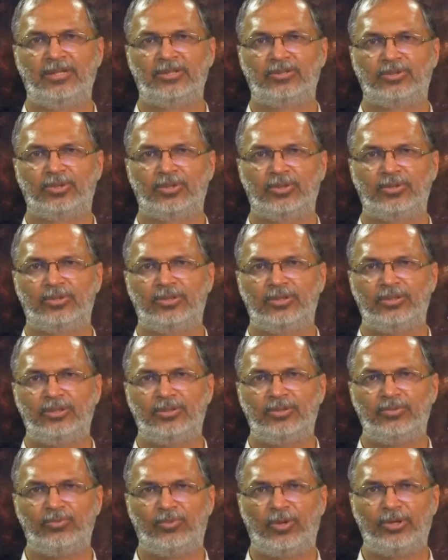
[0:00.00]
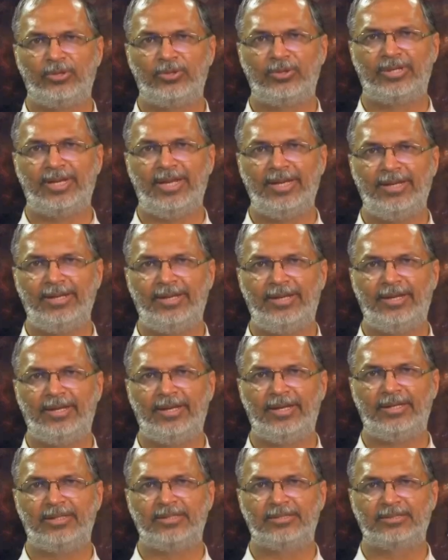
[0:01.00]
So, what you get
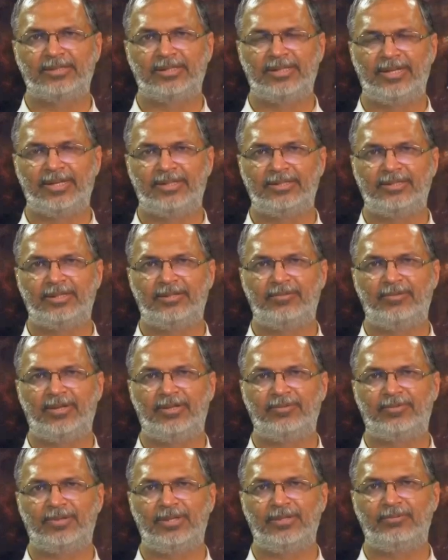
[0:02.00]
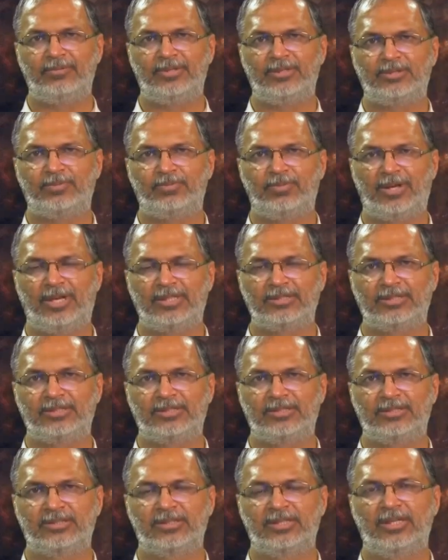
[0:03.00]
here is corrected wavefront which
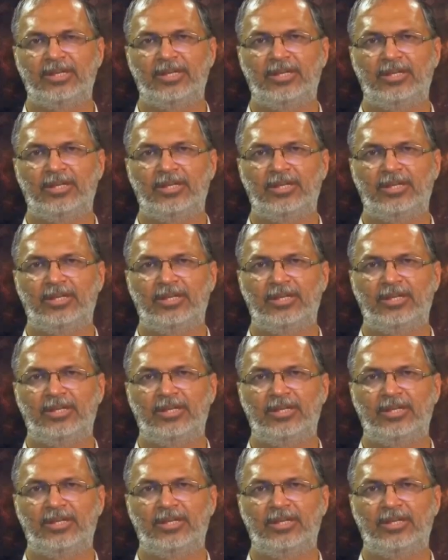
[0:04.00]
passes